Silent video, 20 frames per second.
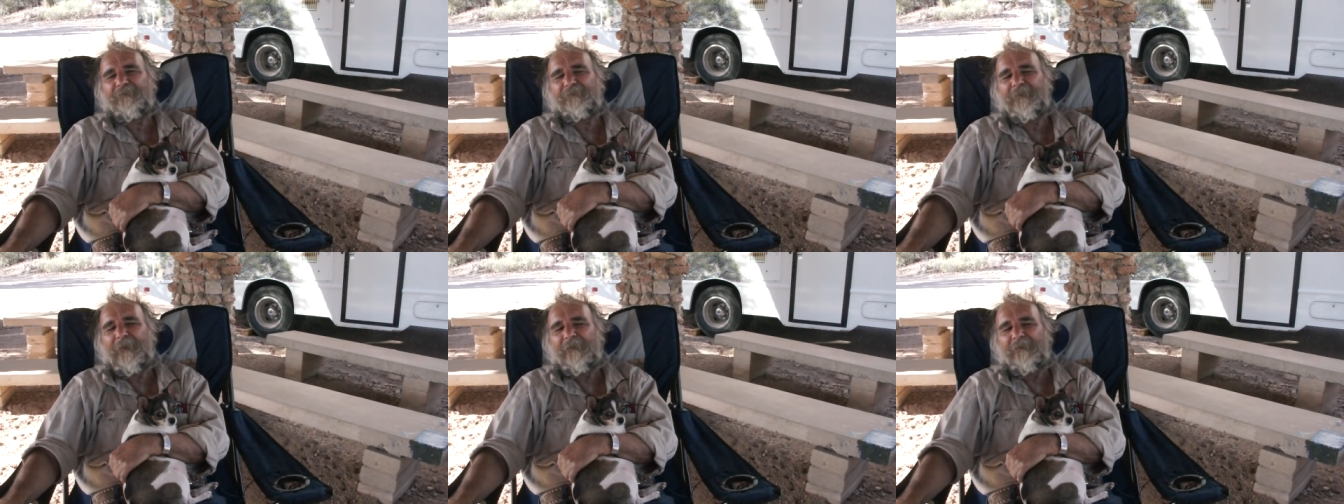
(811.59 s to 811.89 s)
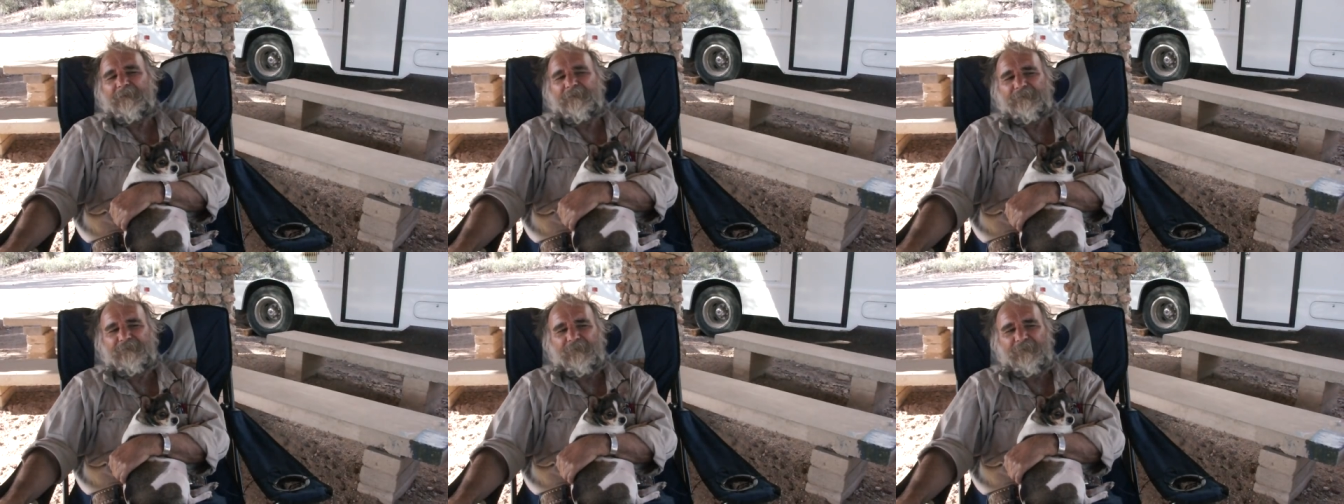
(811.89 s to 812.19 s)
so
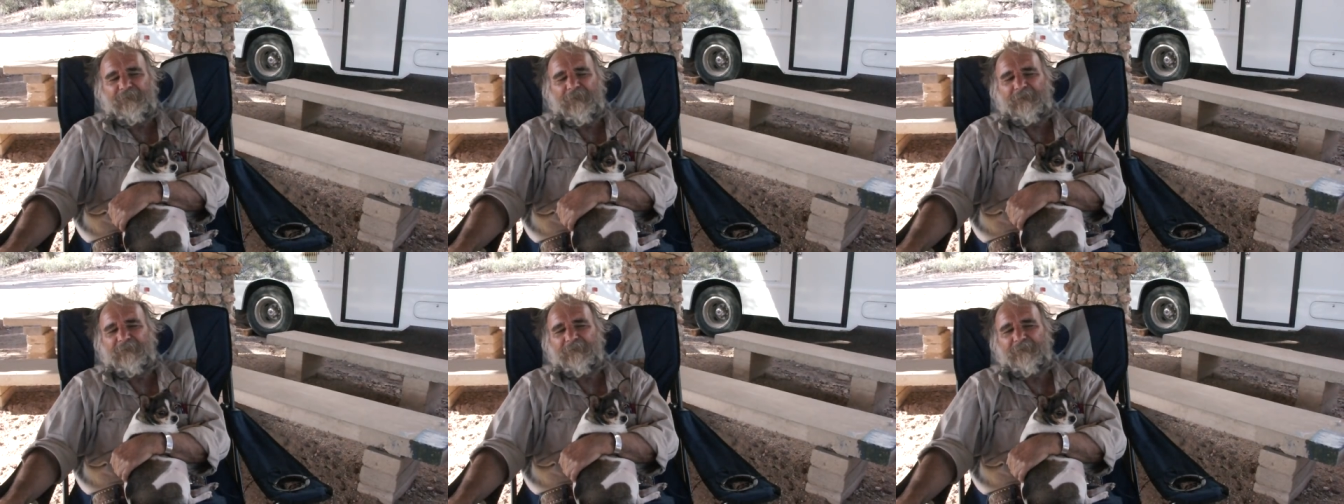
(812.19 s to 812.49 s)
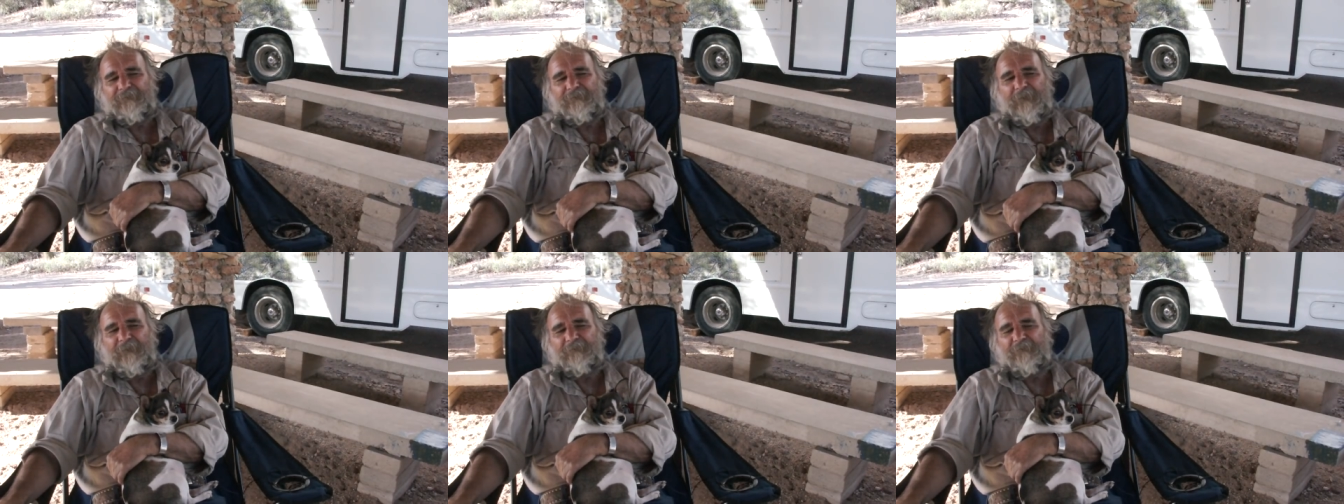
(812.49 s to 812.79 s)
that so they
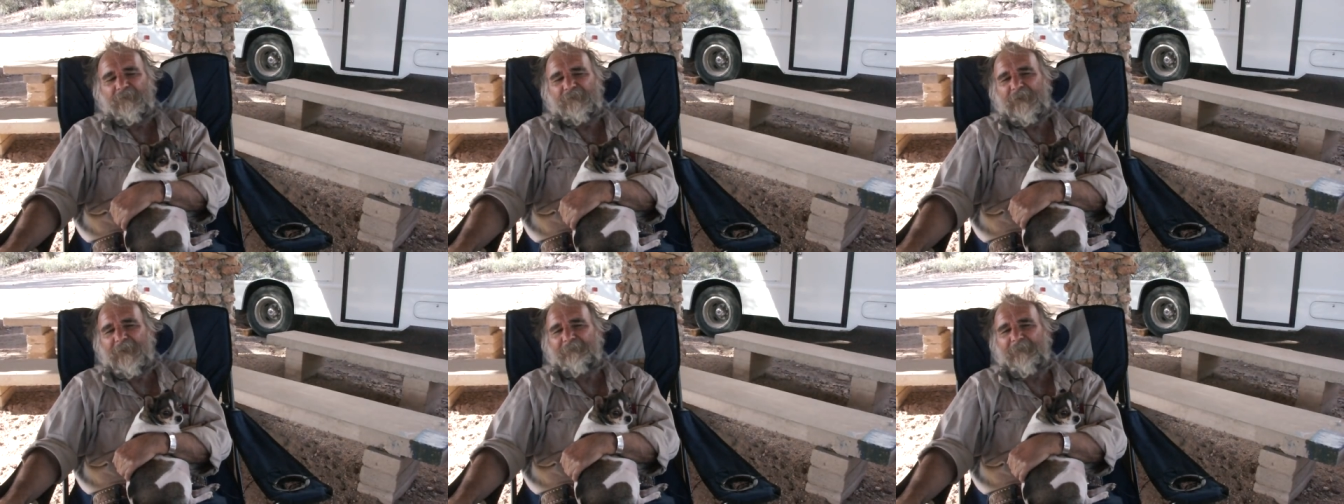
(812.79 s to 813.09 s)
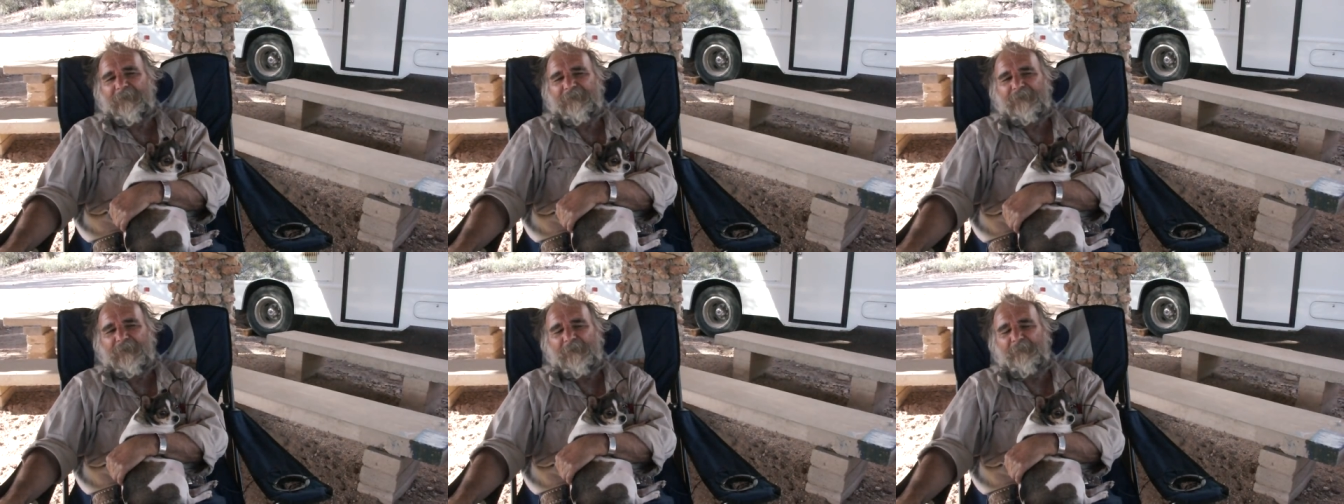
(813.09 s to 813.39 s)
they known
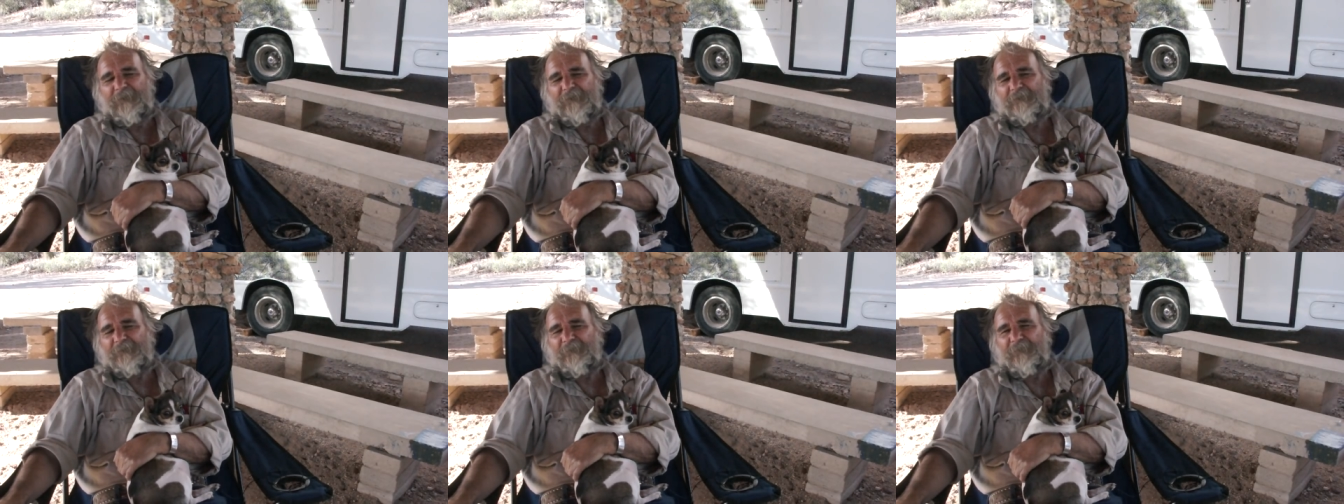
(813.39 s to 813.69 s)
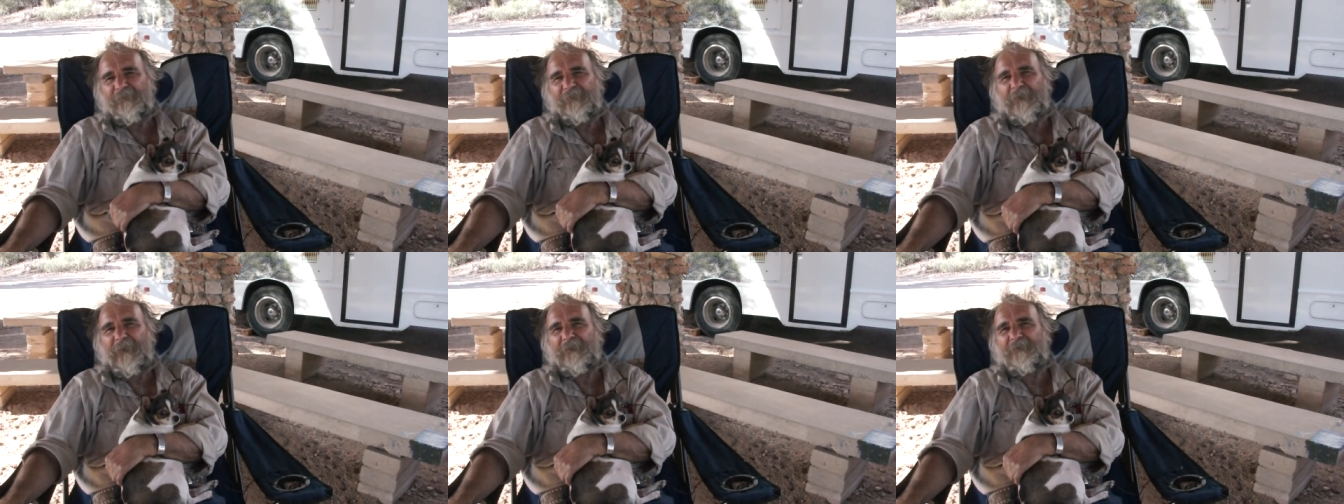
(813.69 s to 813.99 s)
about the emerald
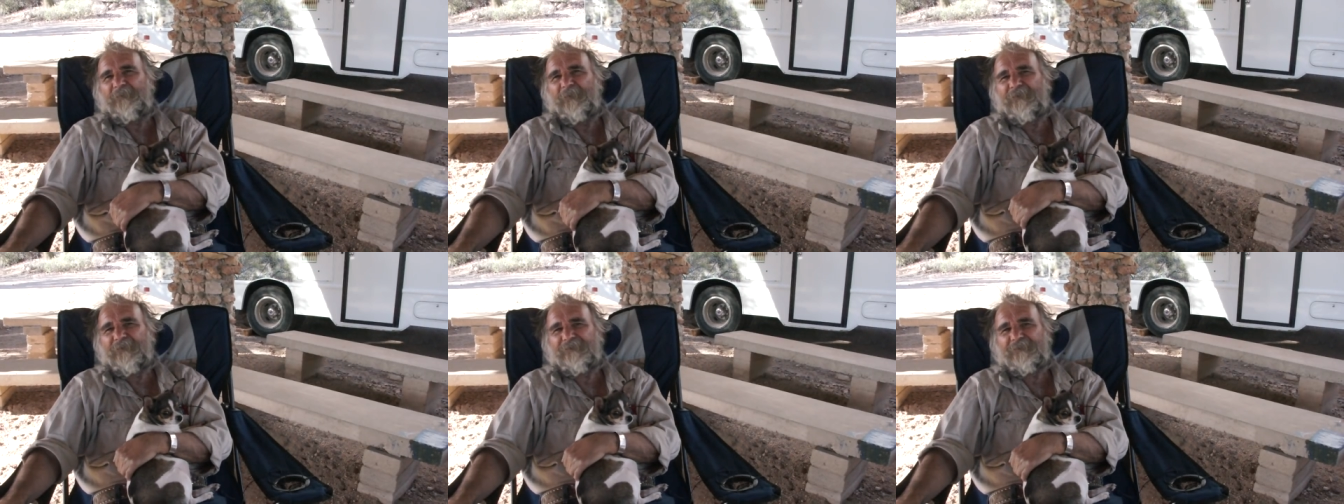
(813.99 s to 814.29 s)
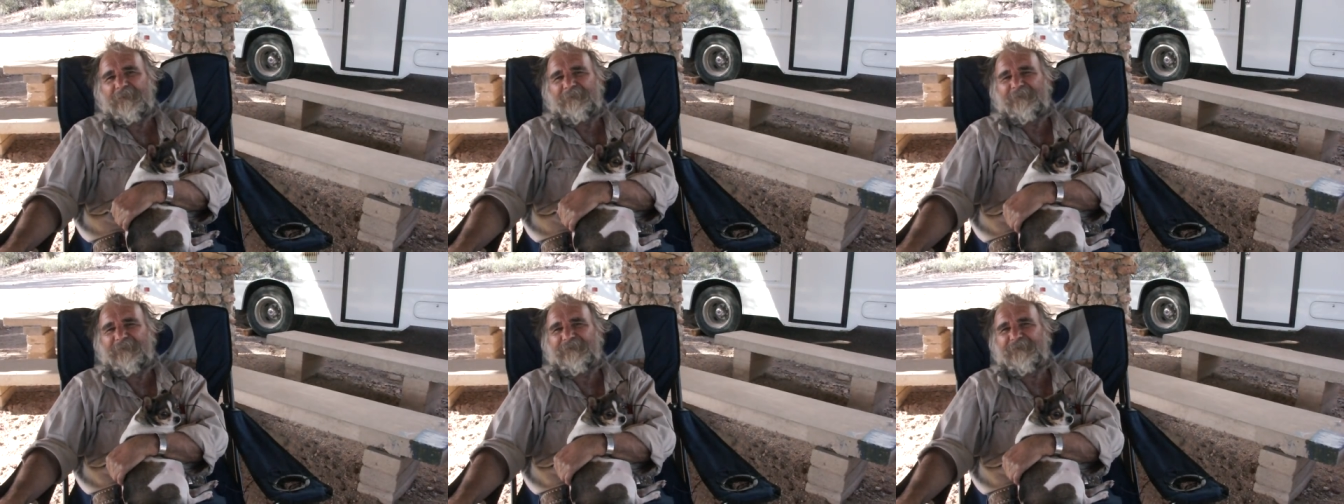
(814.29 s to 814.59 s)
for the last
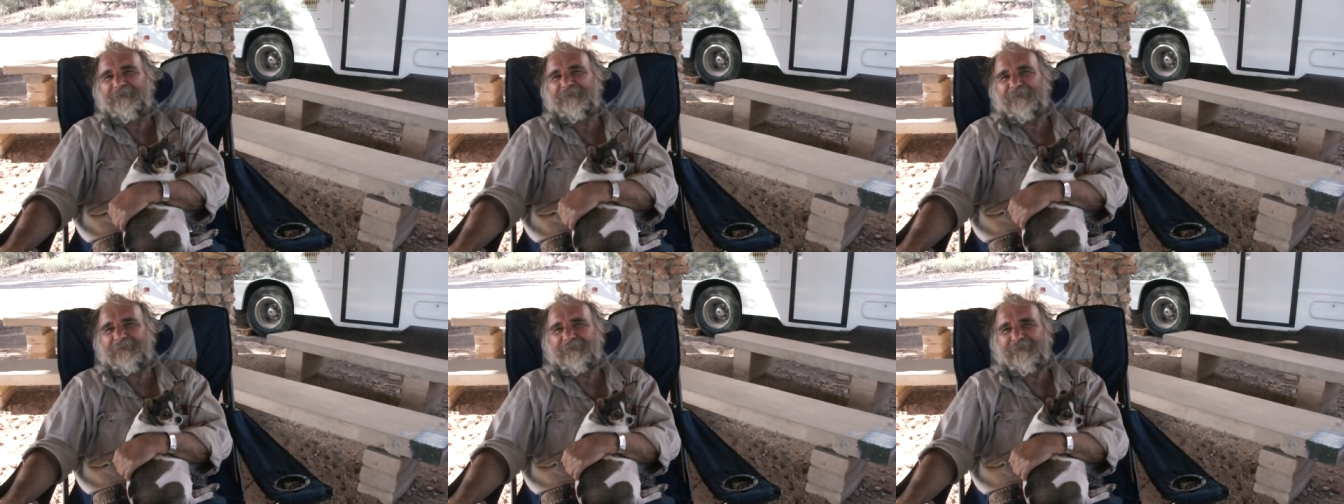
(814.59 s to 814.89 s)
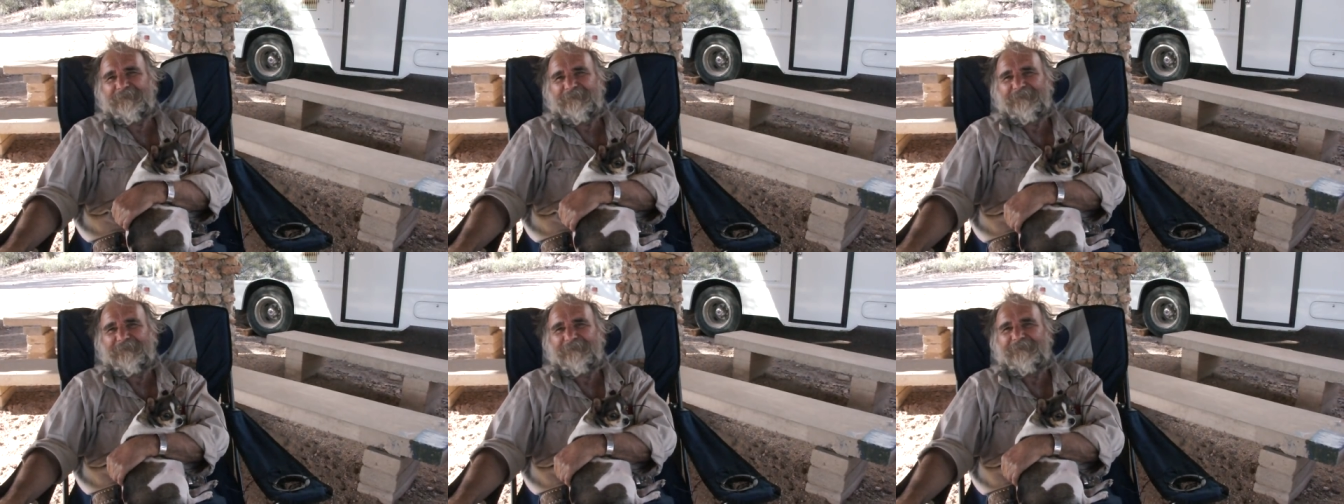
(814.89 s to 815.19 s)
forty-seven
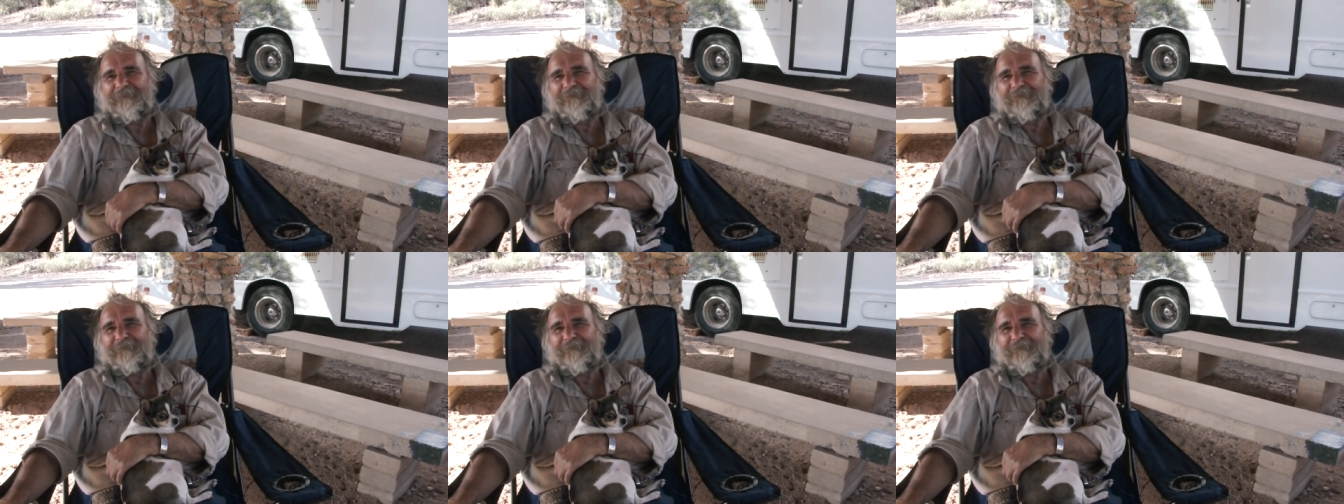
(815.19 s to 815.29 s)
years.